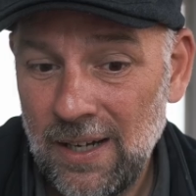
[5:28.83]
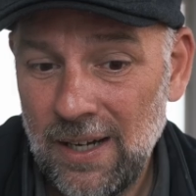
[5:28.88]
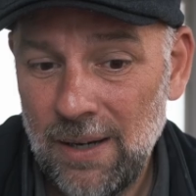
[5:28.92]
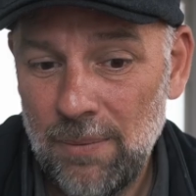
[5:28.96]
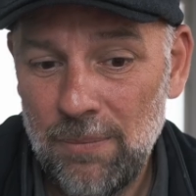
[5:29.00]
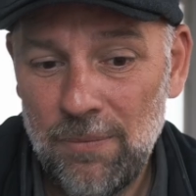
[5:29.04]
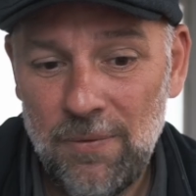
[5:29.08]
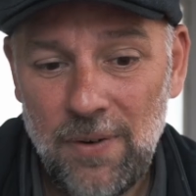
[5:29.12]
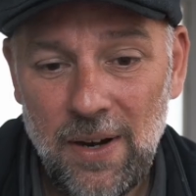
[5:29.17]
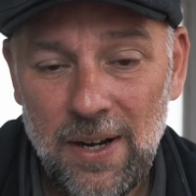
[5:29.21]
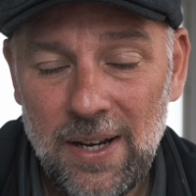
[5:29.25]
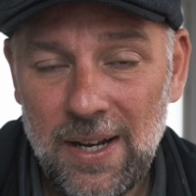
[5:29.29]

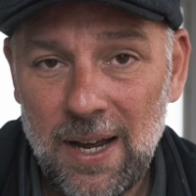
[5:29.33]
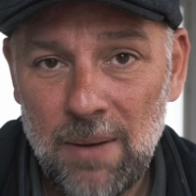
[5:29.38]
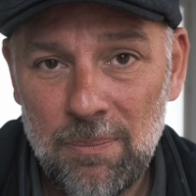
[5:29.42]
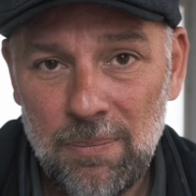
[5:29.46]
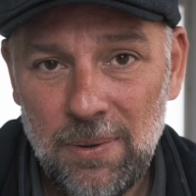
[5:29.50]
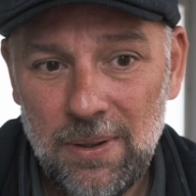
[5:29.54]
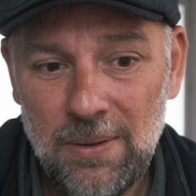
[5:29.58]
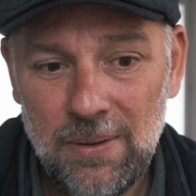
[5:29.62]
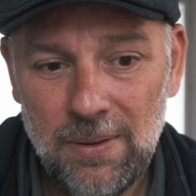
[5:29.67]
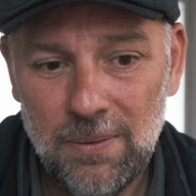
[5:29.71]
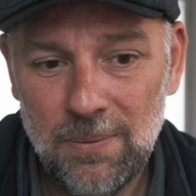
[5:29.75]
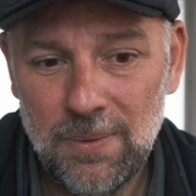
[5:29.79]
I'm very
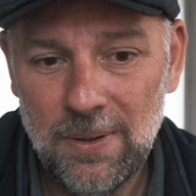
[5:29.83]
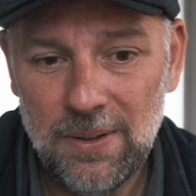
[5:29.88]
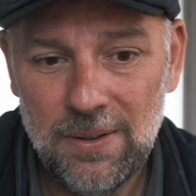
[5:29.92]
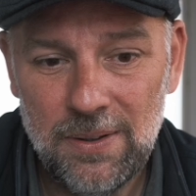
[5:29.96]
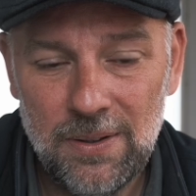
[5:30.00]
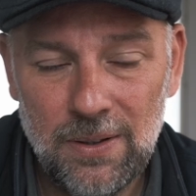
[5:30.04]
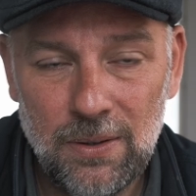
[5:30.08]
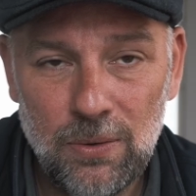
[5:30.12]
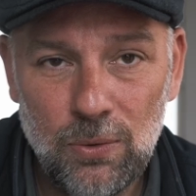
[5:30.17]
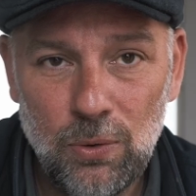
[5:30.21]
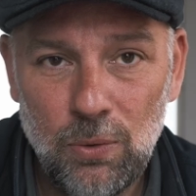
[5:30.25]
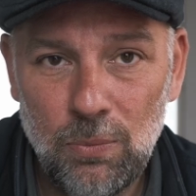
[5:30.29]
happy
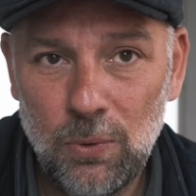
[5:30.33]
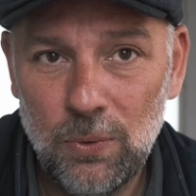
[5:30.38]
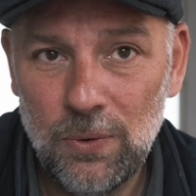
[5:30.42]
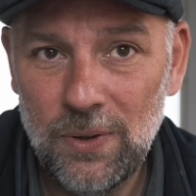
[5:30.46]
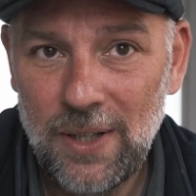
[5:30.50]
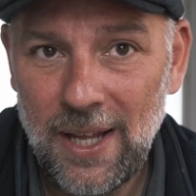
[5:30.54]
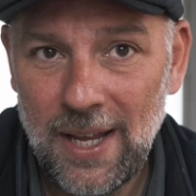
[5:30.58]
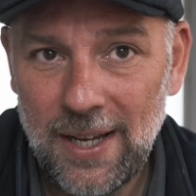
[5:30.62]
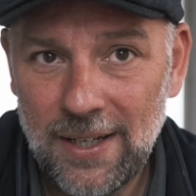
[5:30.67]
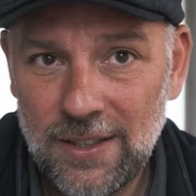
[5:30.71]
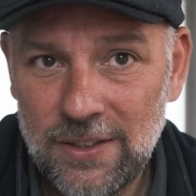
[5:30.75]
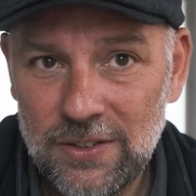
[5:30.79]
with the normal
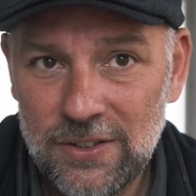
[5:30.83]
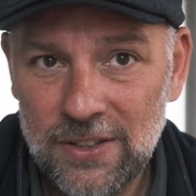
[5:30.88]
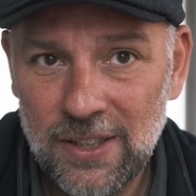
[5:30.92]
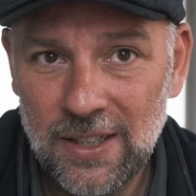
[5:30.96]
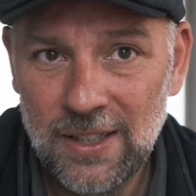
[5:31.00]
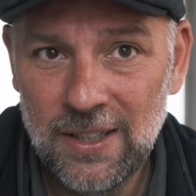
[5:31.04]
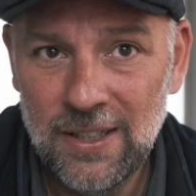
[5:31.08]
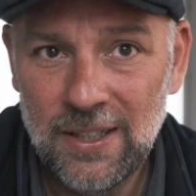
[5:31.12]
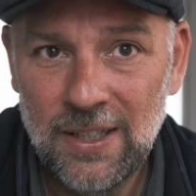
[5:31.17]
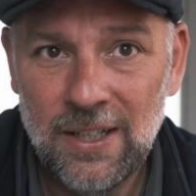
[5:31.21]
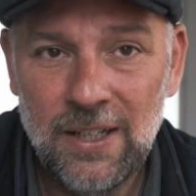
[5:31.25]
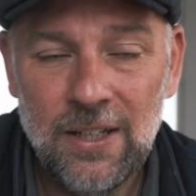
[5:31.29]
negs,
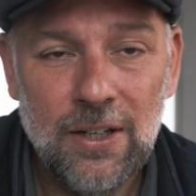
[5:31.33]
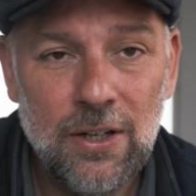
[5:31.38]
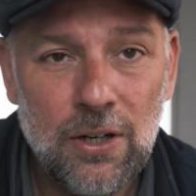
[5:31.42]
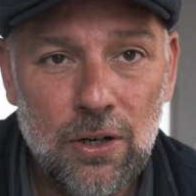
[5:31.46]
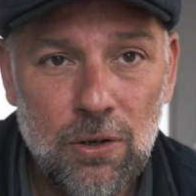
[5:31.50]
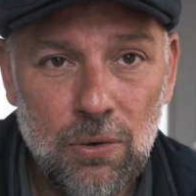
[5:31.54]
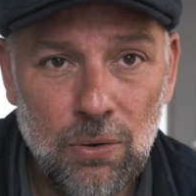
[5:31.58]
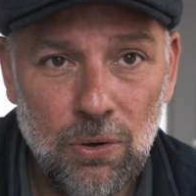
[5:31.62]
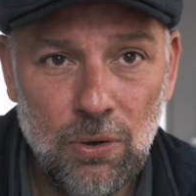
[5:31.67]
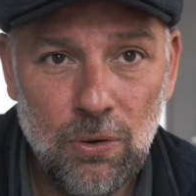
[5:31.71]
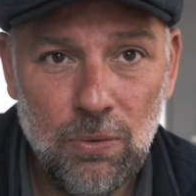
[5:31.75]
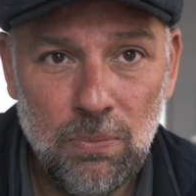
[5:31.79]

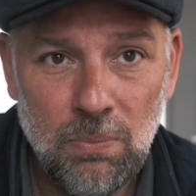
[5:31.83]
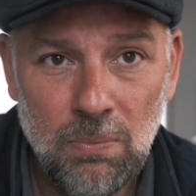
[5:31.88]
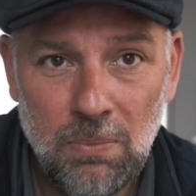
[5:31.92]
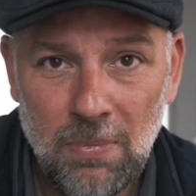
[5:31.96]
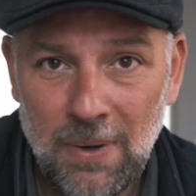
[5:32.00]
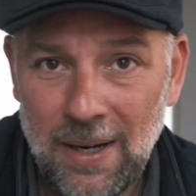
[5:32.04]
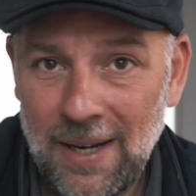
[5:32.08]
chrome